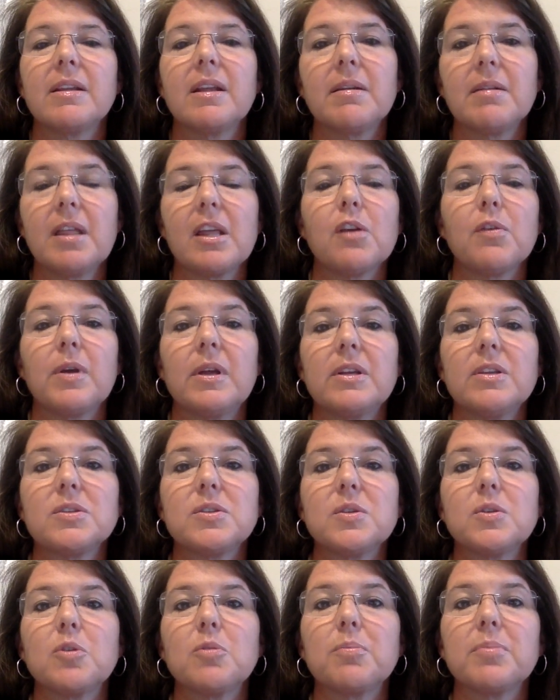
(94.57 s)
They create a
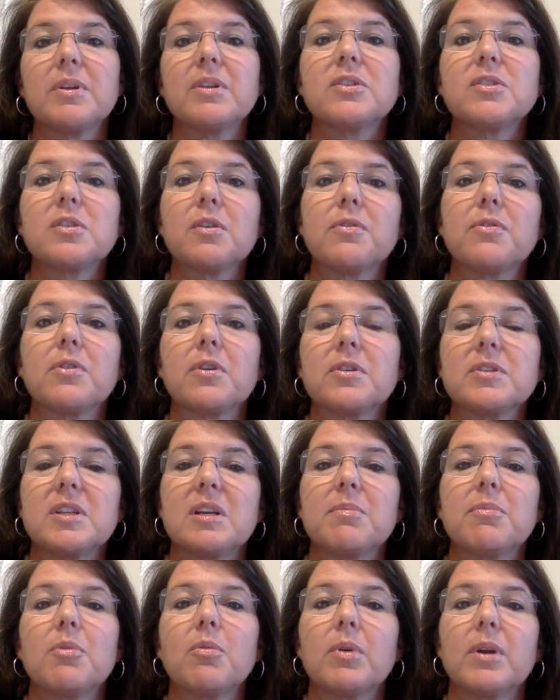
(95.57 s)
soup. And so, for
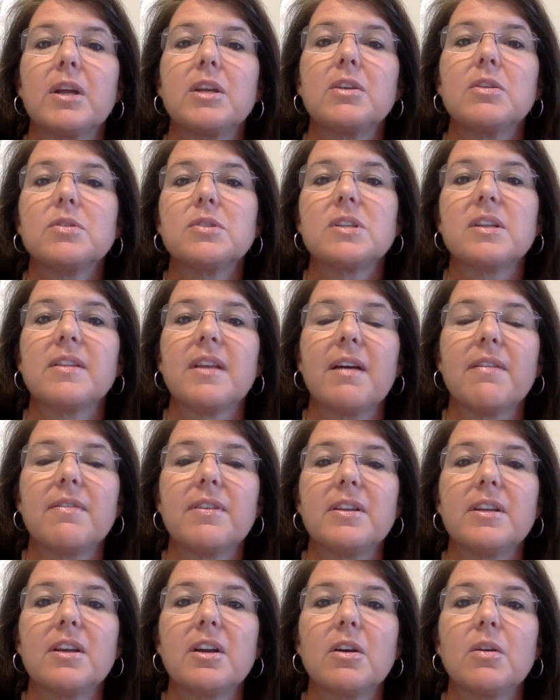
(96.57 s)
example, what I used in that
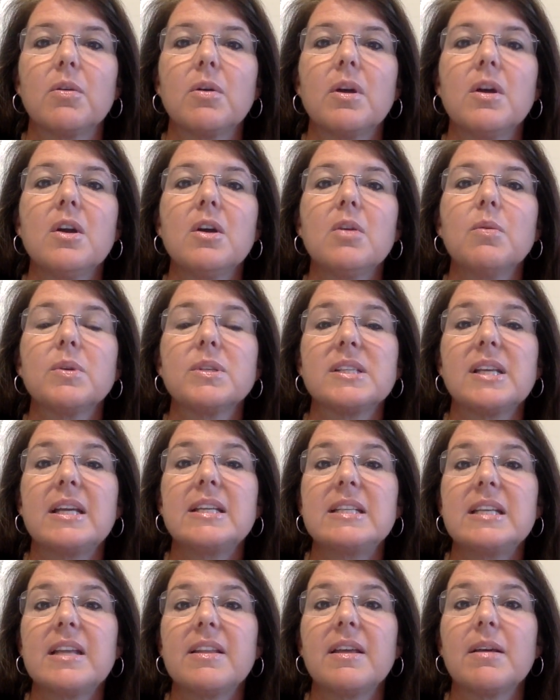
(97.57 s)
video was the
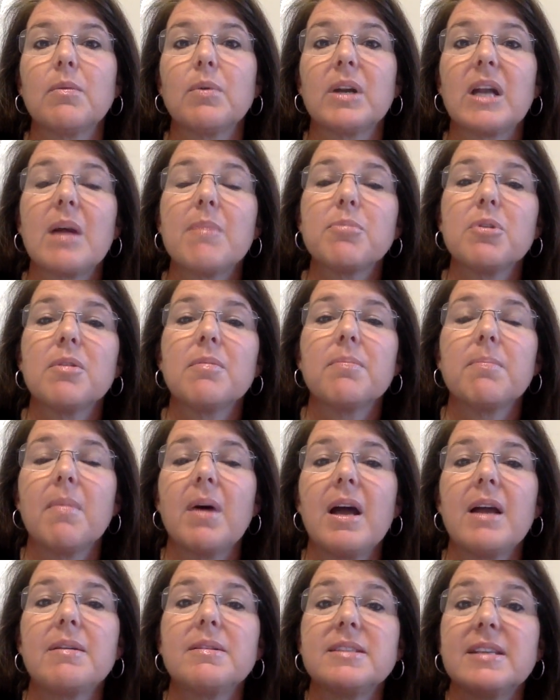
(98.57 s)
idea that when I put
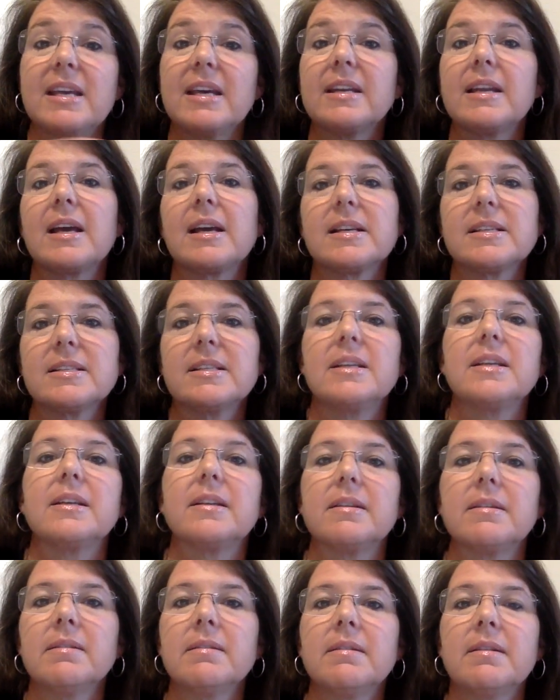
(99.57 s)
my Xanax
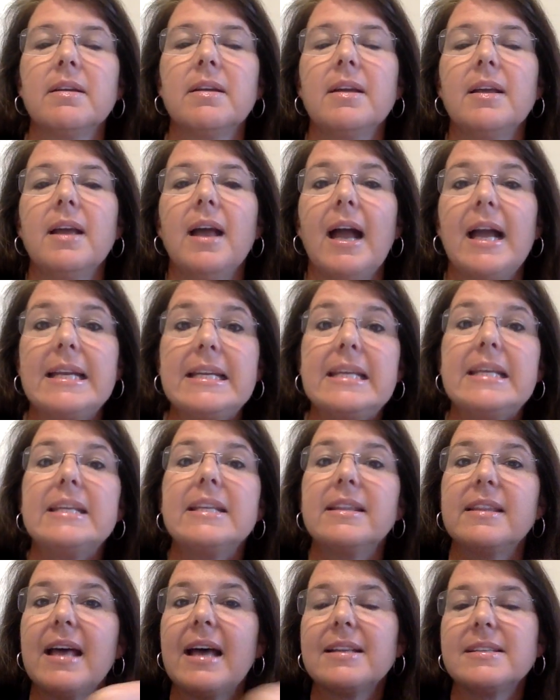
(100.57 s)
in, I
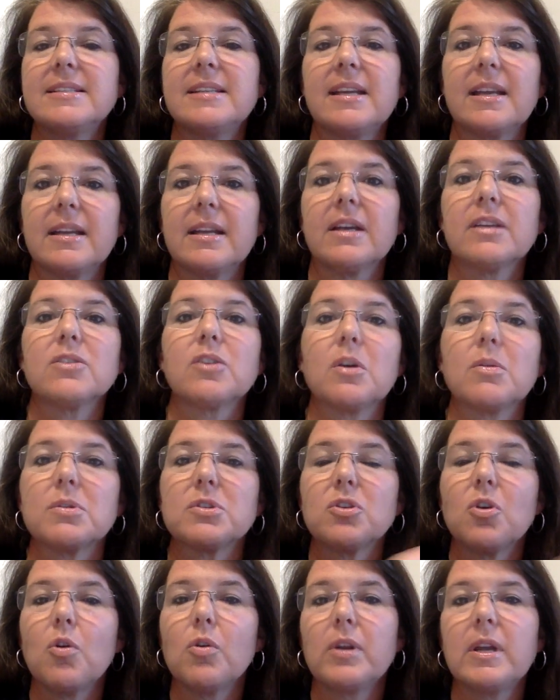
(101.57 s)
needed that Xanax, or I was
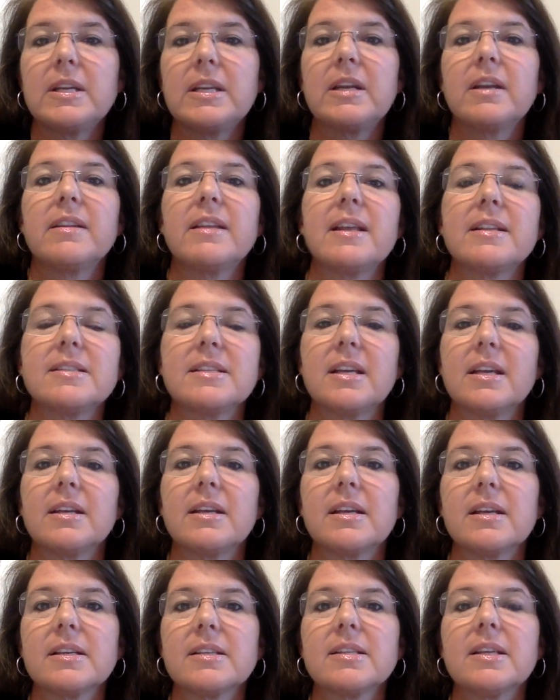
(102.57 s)
told I needed that
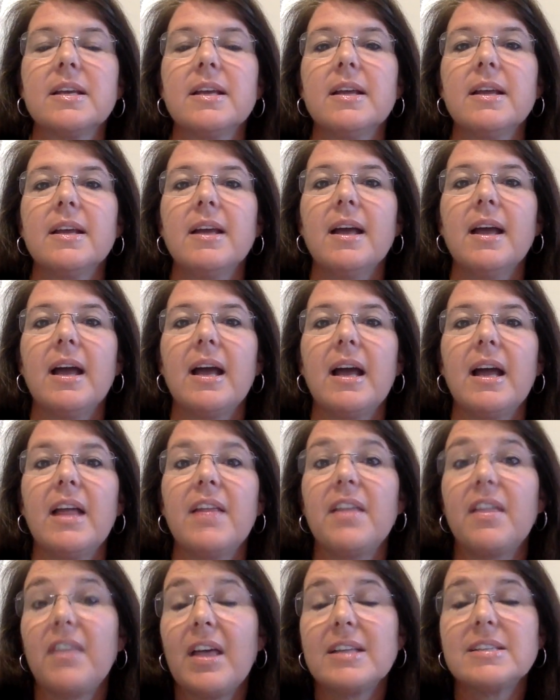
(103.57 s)
Xanax,
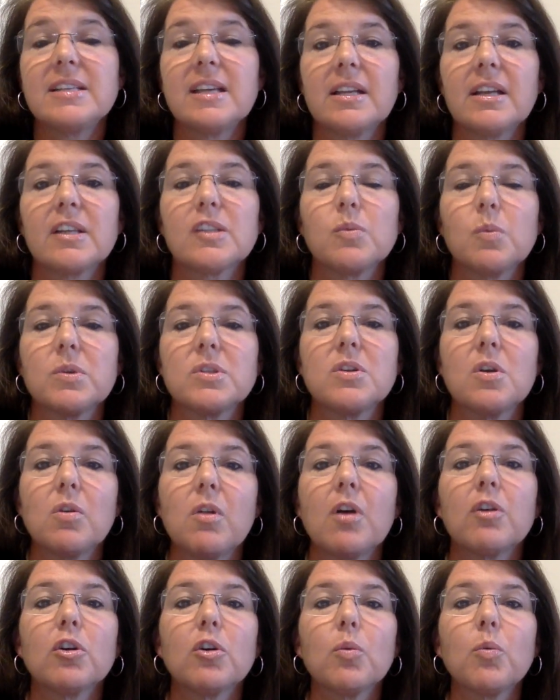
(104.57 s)
and then that Xanax was no
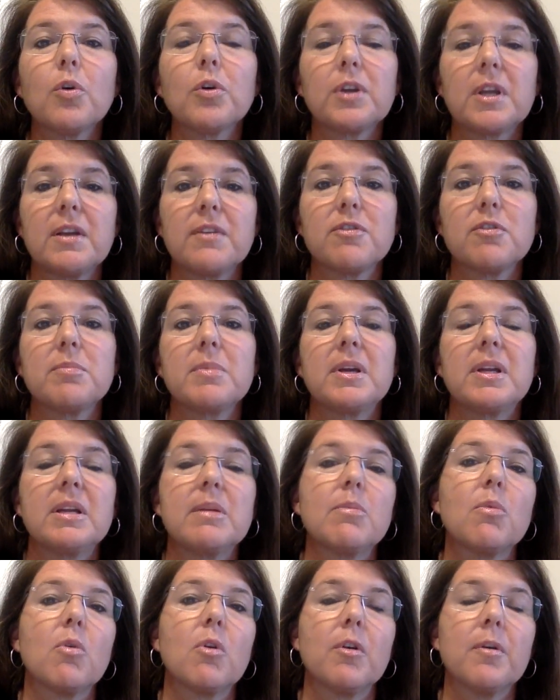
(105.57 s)
longer working for me
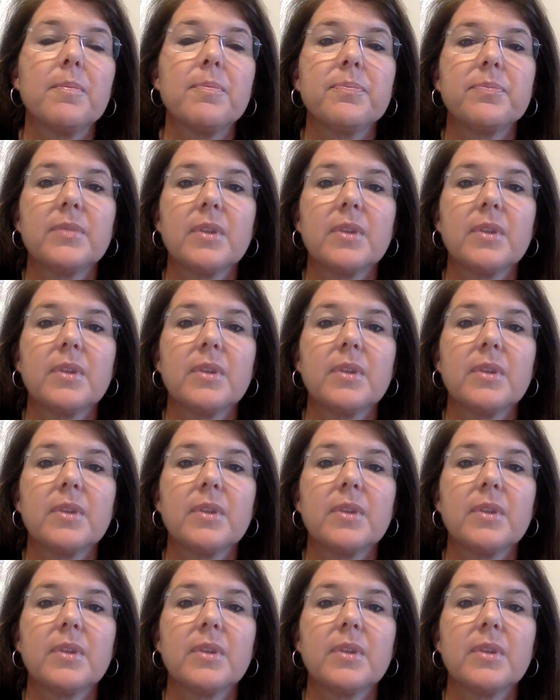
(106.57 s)
anymore.